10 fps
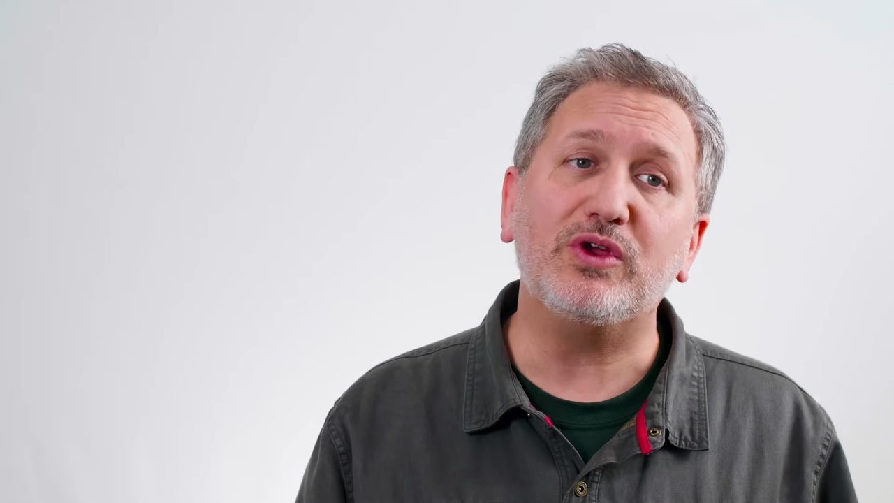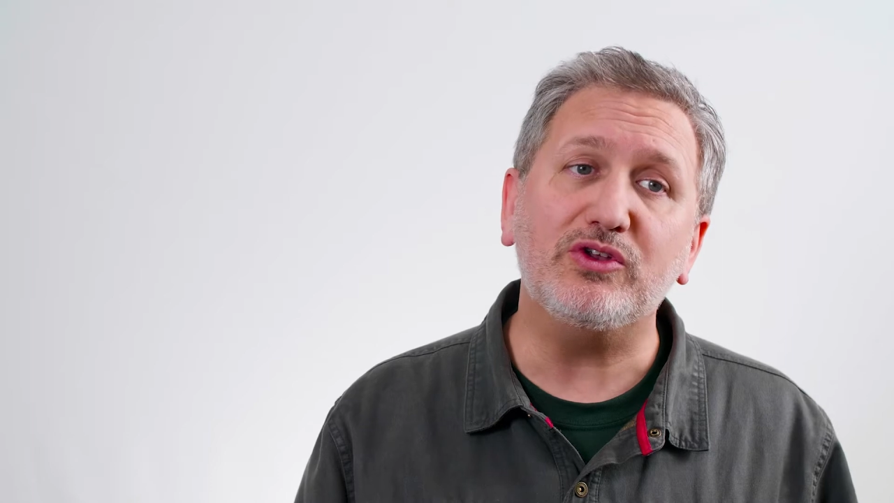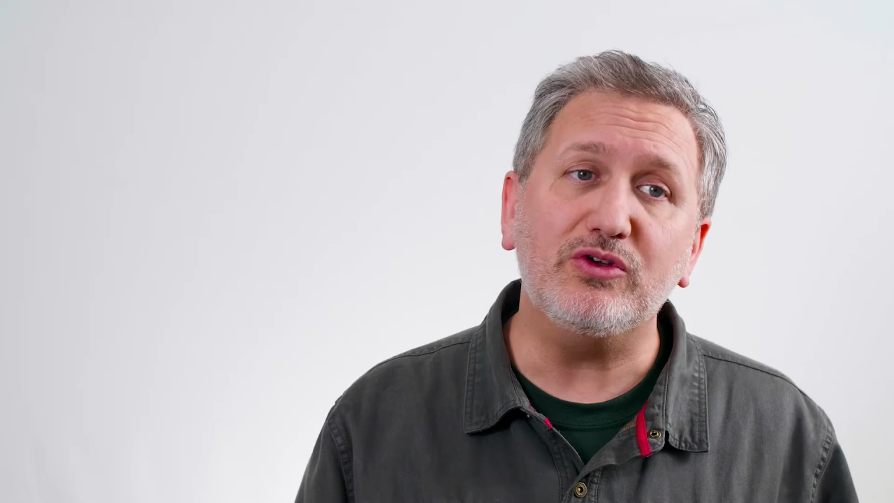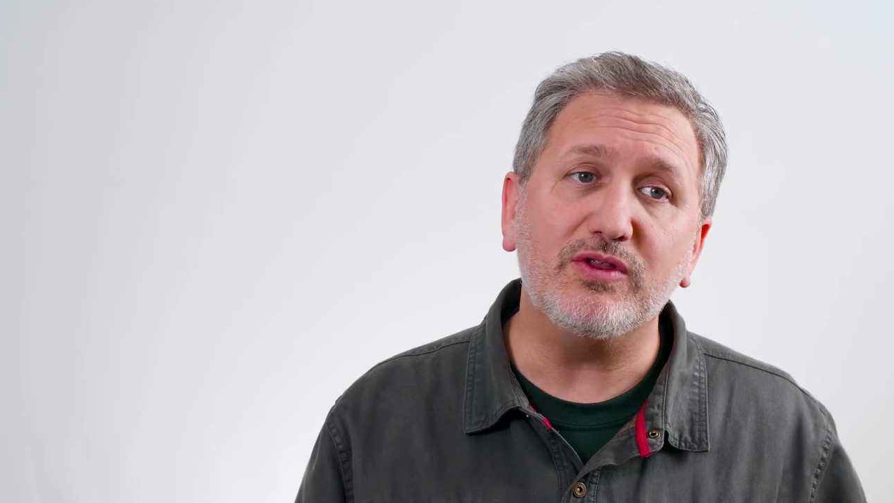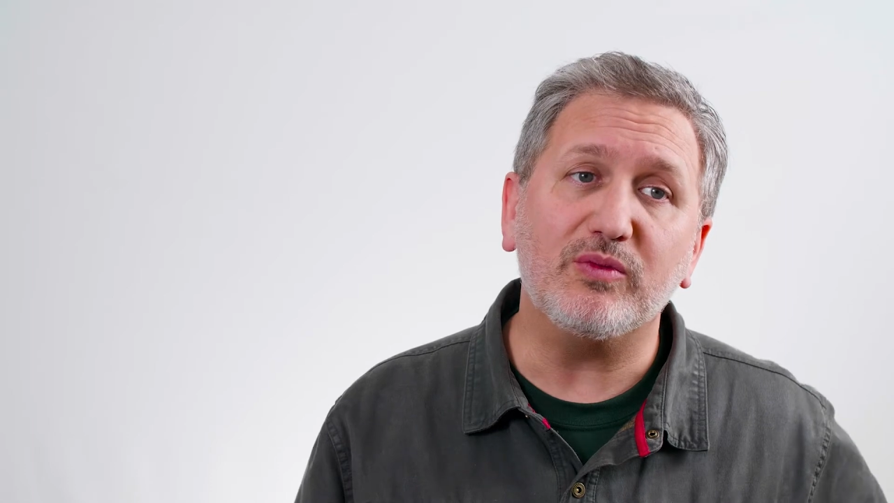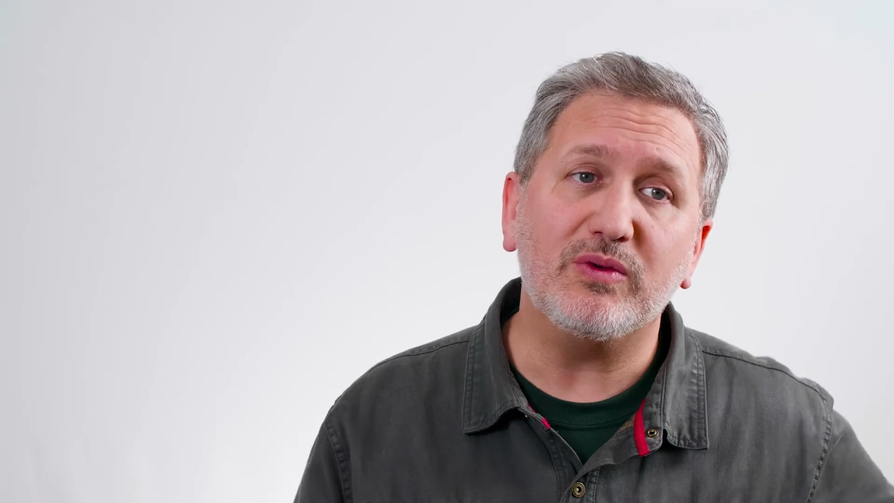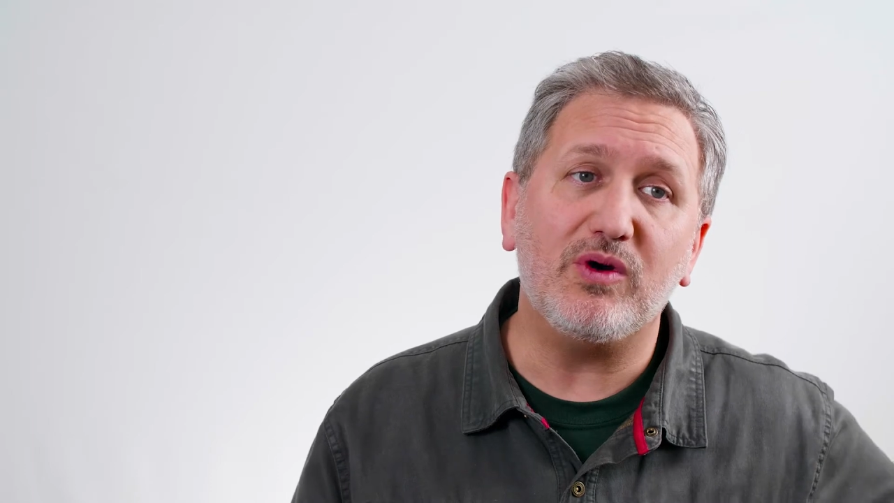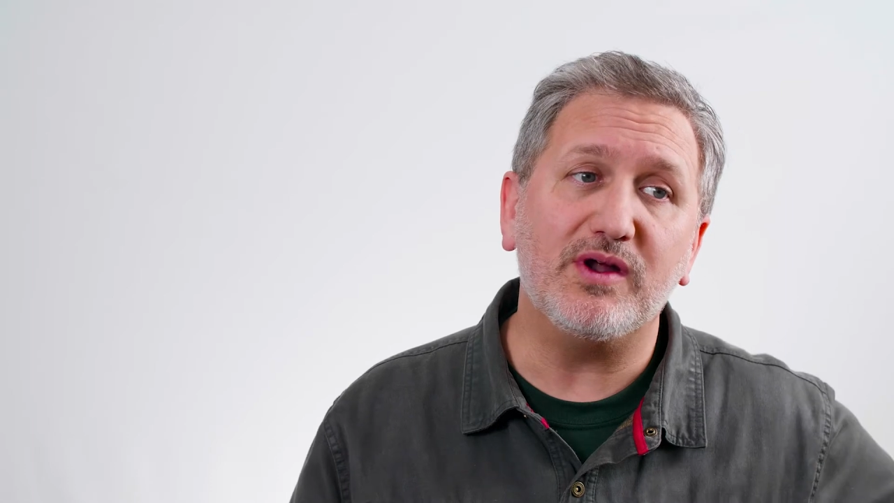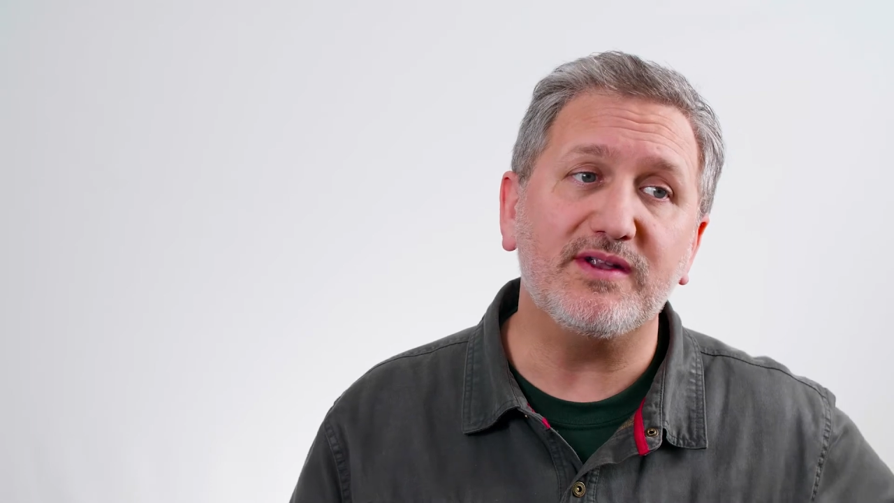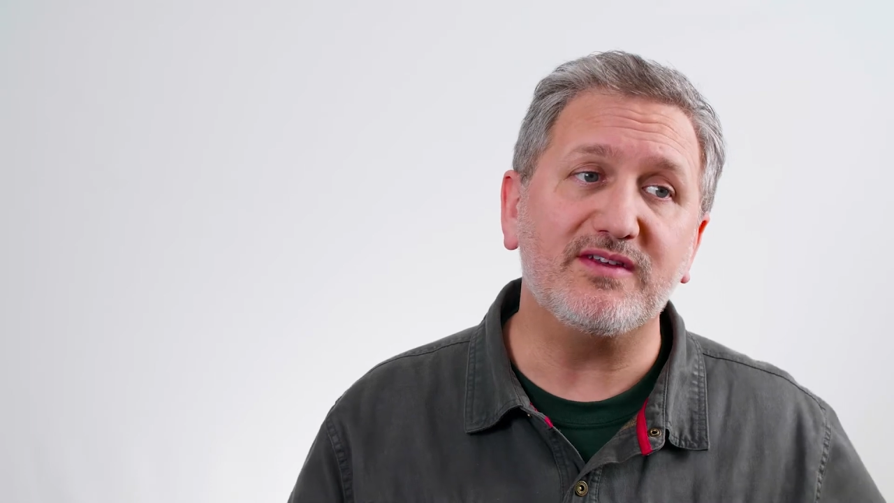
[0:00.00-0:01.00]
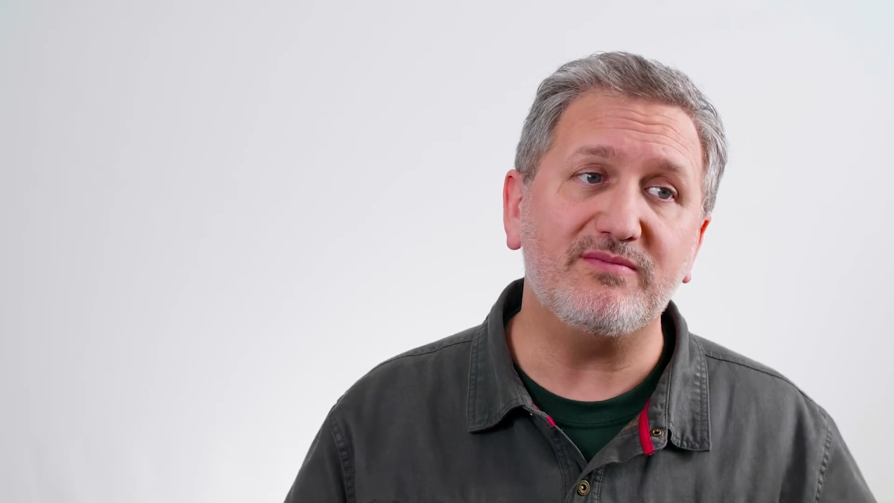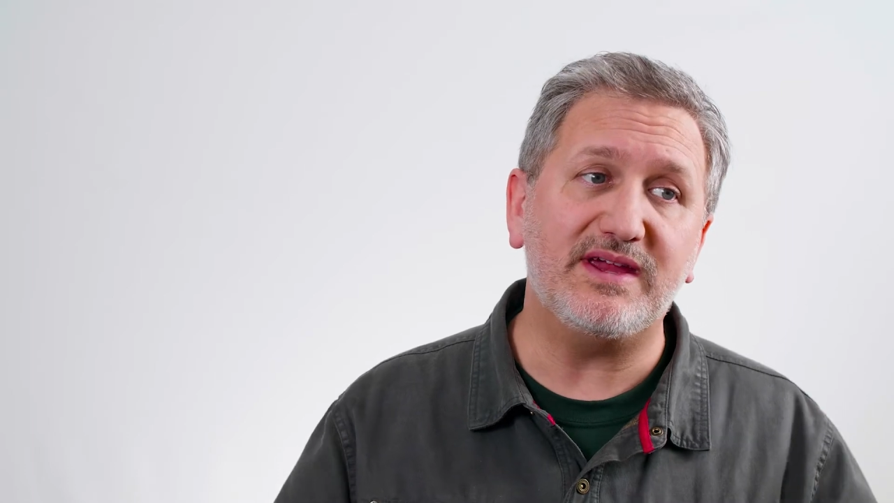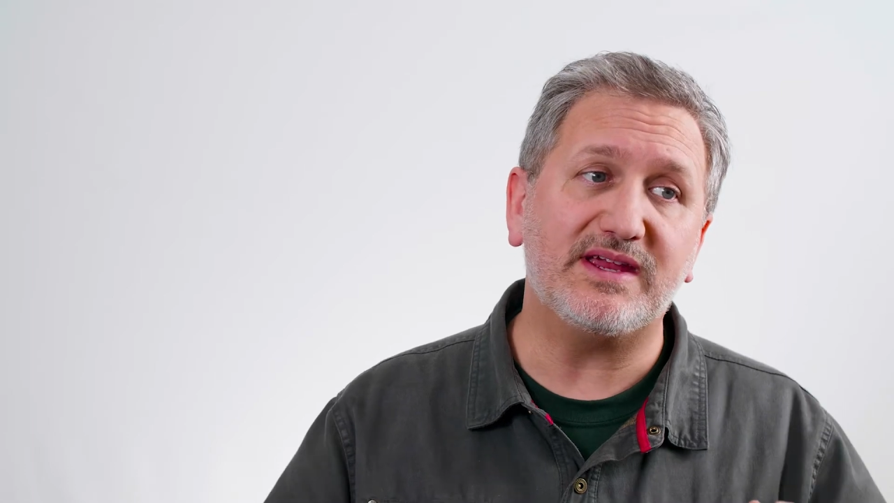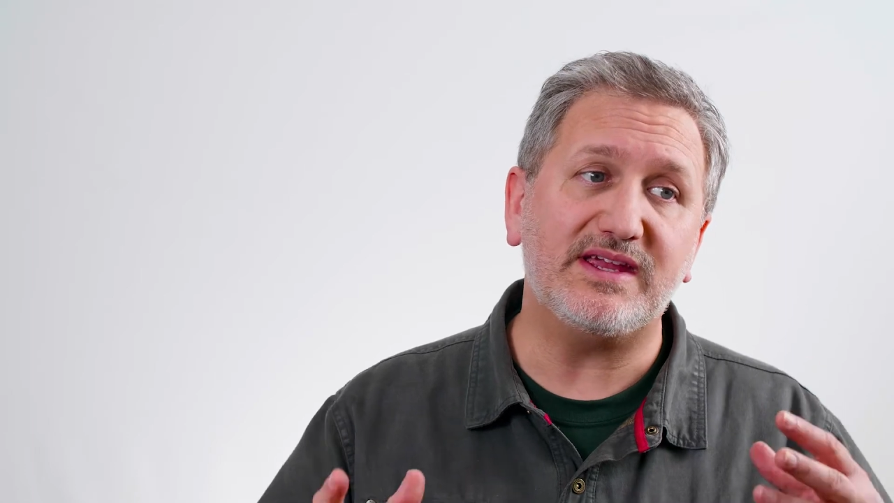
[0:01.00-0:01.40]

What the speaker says: we knew that we wanted to make